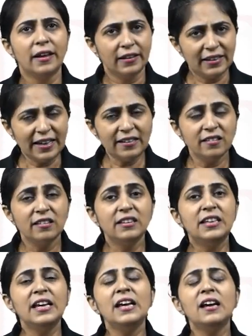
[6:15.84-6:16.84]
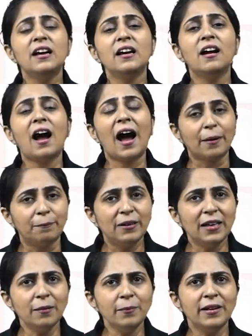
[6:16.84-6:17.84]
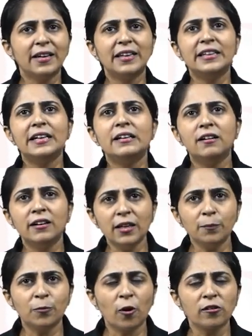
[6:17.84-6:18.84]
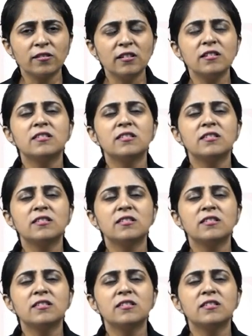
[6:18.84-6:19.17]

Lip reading: Next, the RBM in their learning process,